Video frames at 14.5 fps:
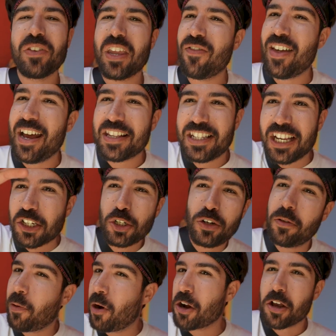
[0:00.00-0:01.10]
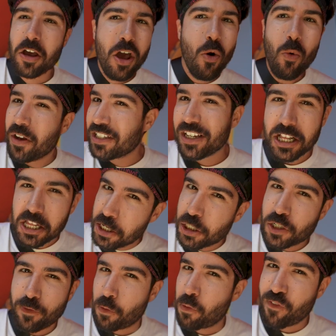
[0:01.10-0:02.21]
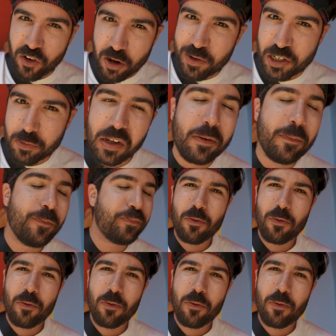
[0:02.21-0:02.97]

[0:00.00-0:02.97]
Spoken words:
if that section of the park wasn't closed for refurbishment.